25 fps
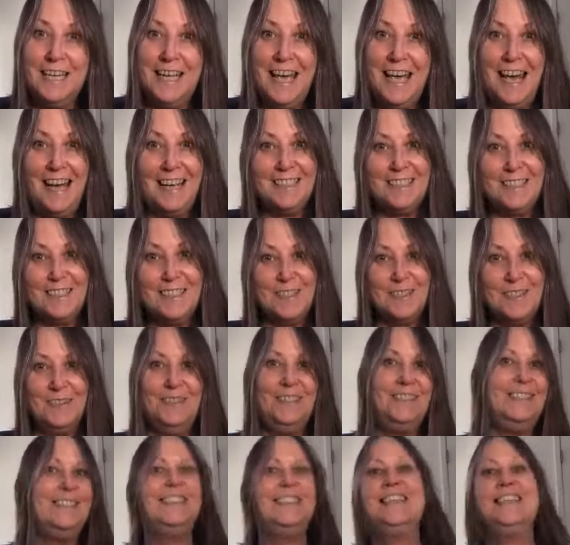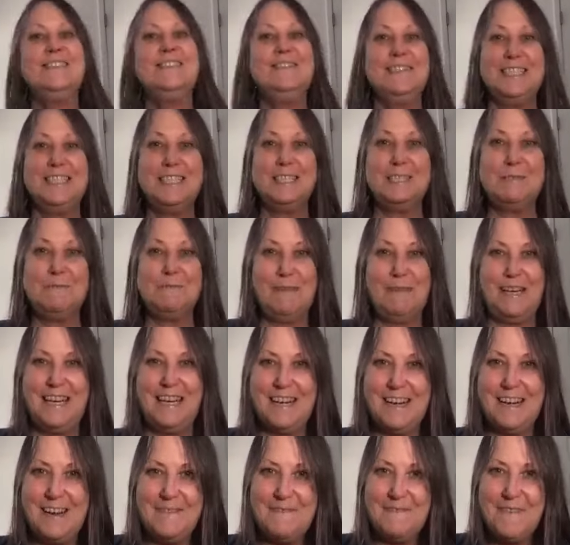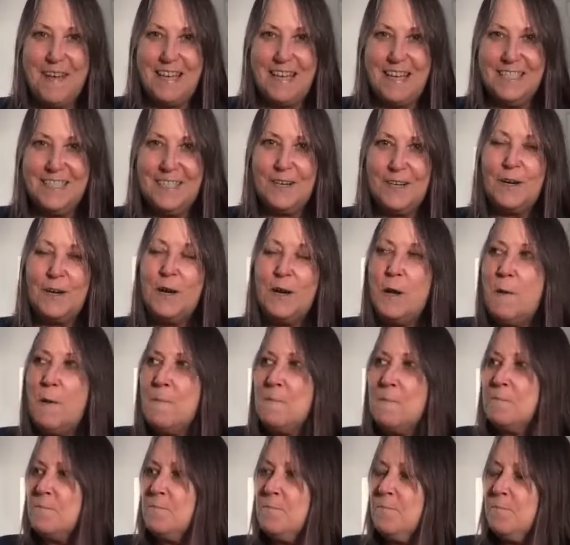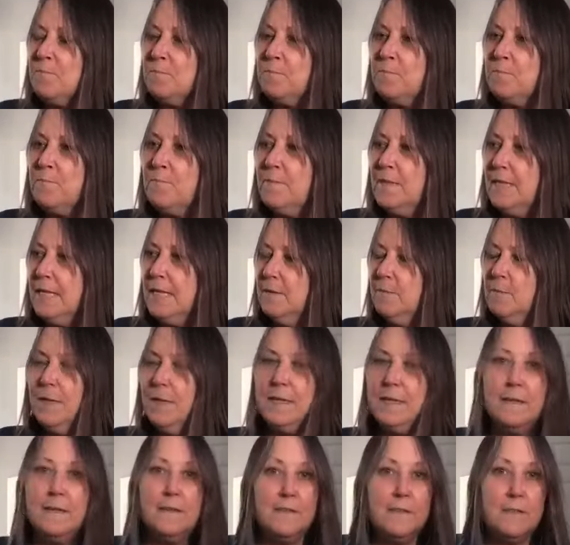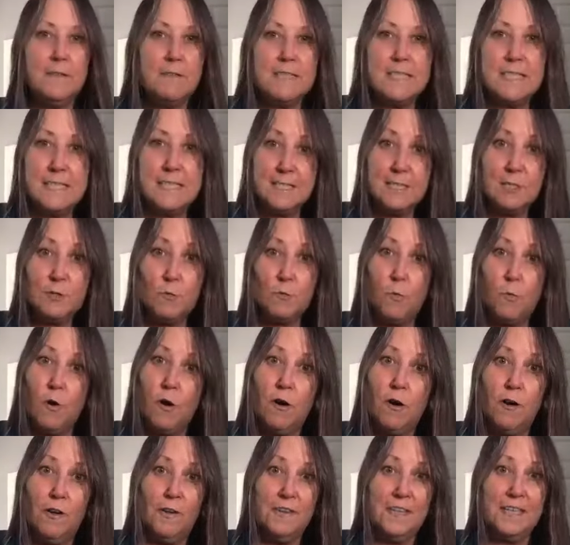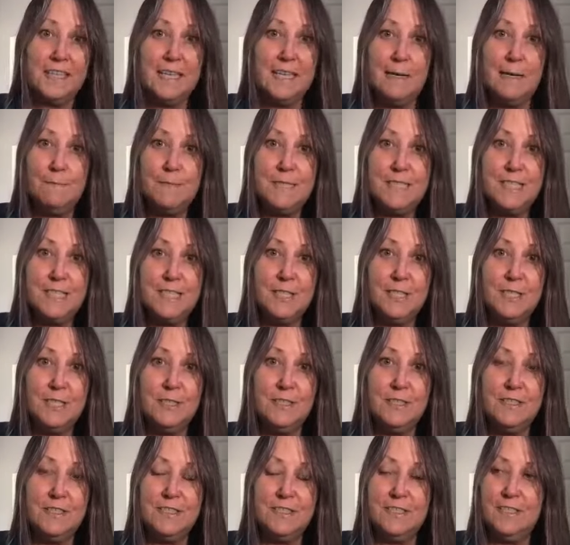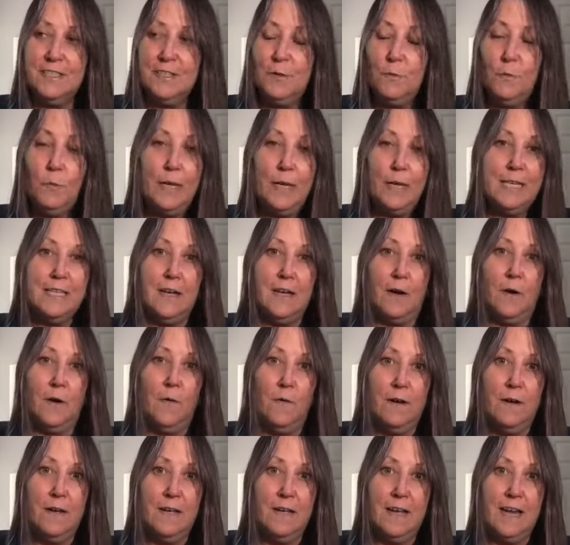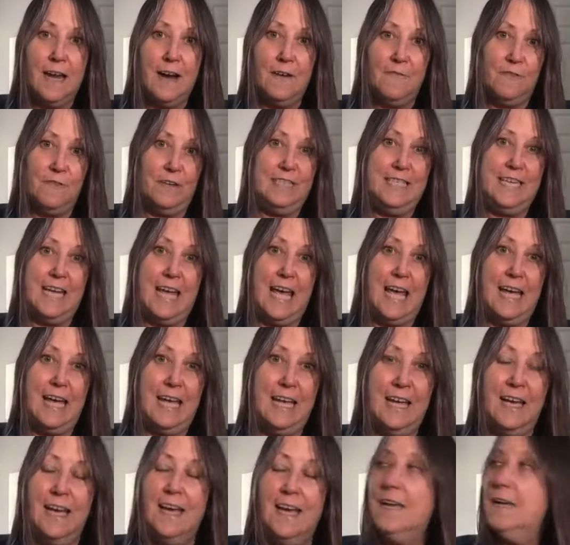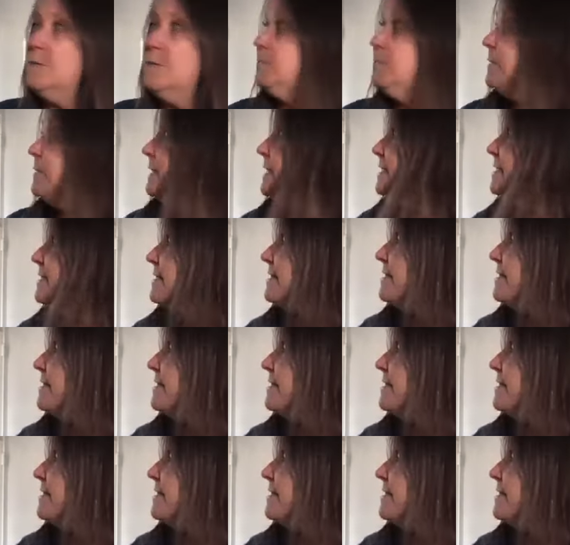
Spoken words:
actually, which has been an adventure. But there's this squirrel that comes to the window every day because